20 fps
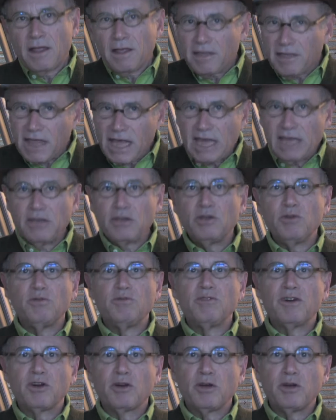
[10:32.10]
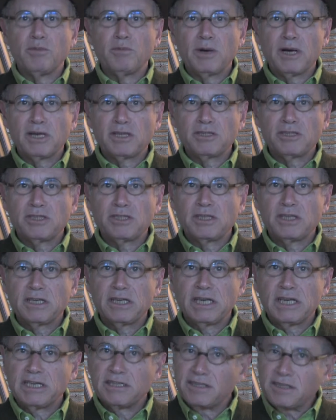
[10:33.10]
Thank you very much.
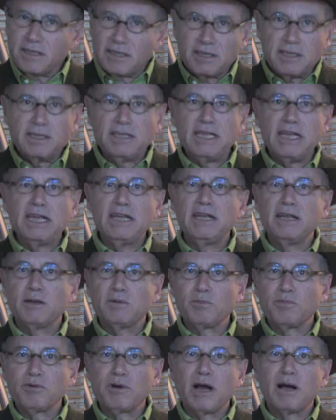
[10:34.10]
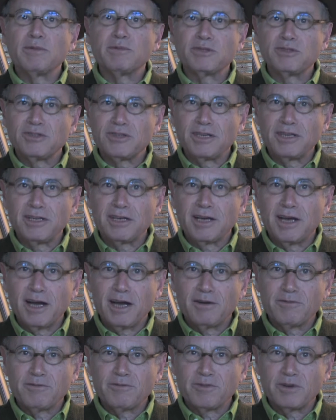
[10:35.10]
It's indeed a promising
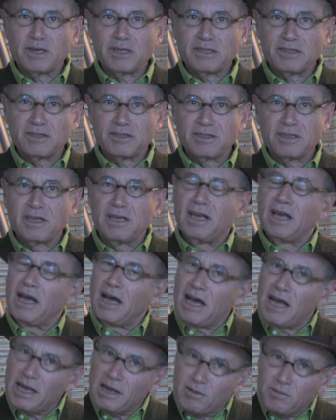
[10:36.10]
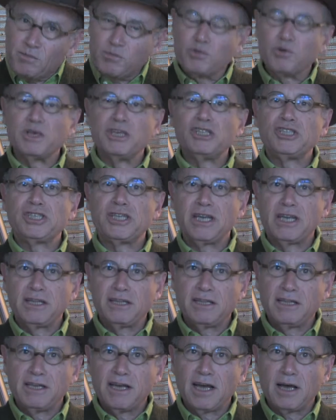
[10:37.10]
conference. I
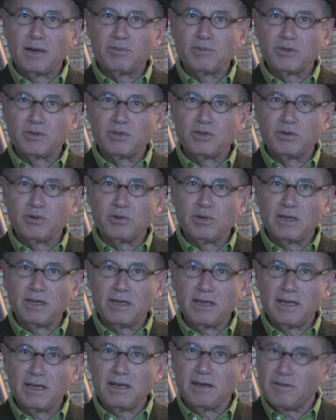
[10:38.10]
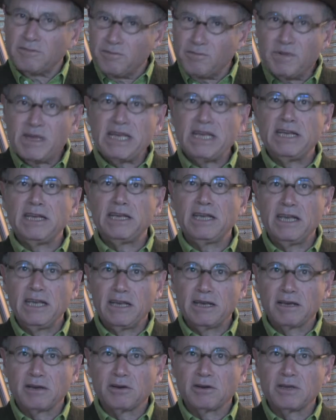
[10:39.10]
appreciate the opportunity of being
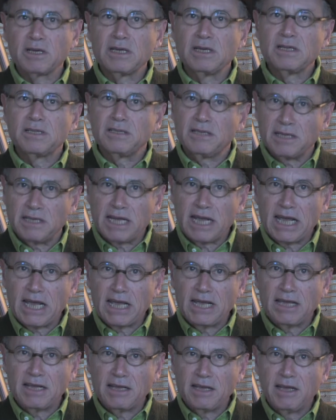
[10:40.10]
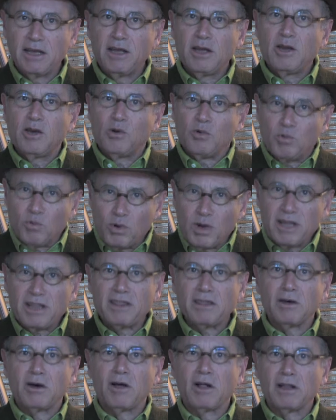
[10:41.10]
here today
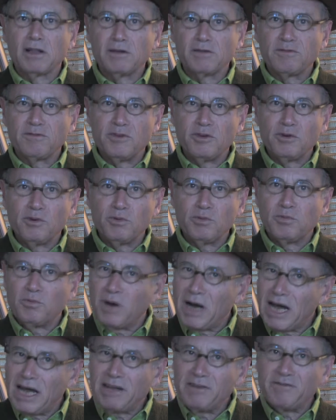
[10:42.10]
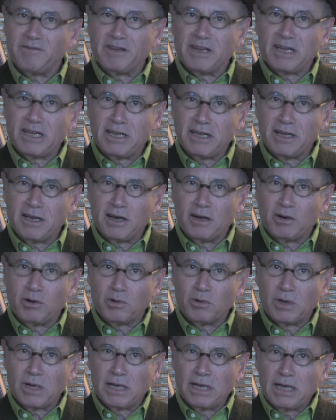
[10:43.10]
with all of you by
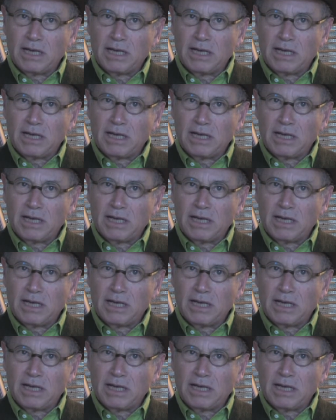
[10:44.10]
video,